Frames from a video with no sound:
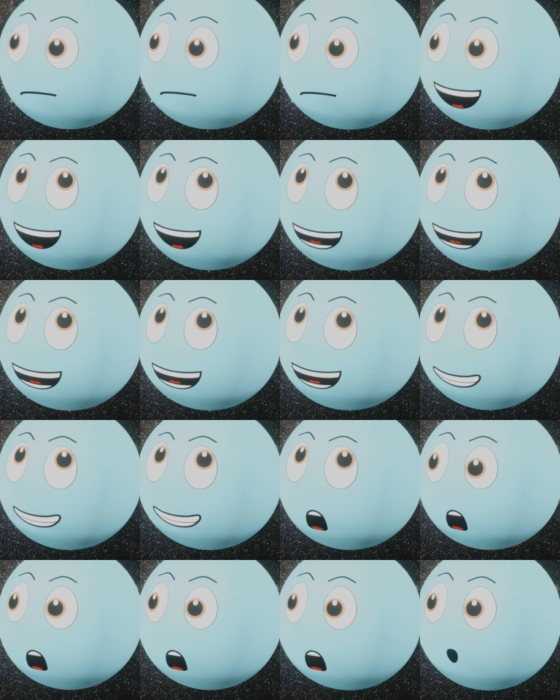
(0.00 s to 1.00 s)

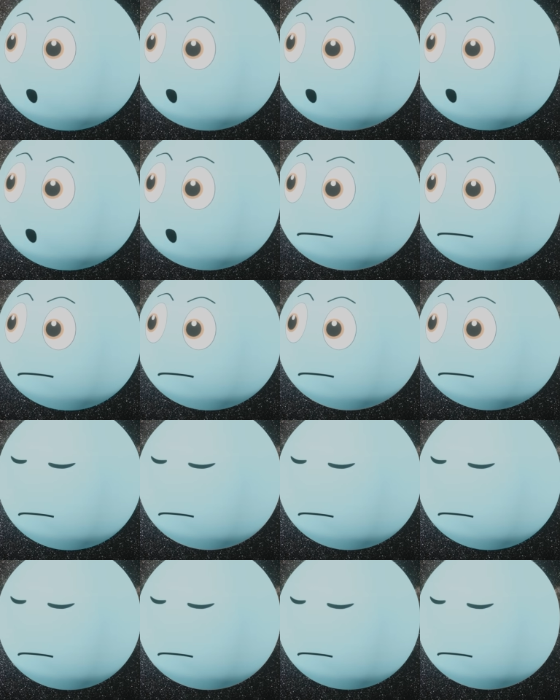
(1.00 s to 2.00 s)
Yes, you!
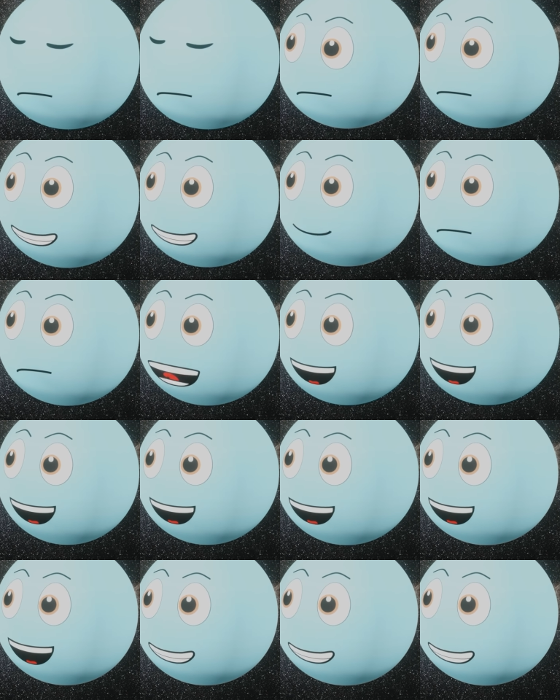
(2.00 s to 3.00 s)
Stop
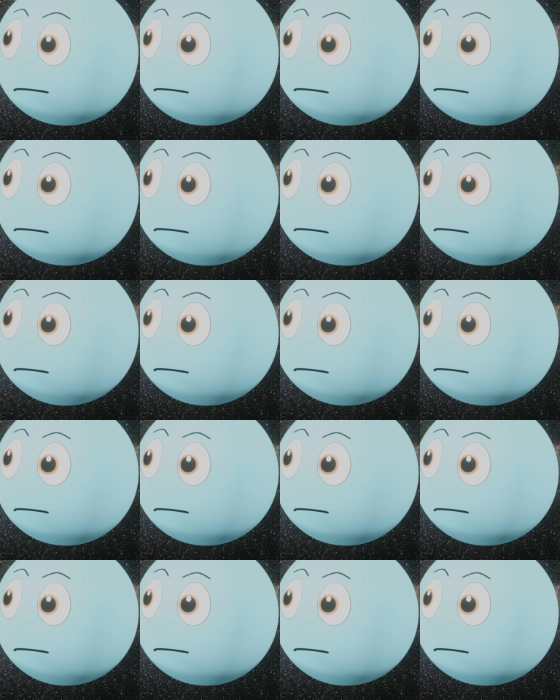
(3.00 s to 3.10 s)
that!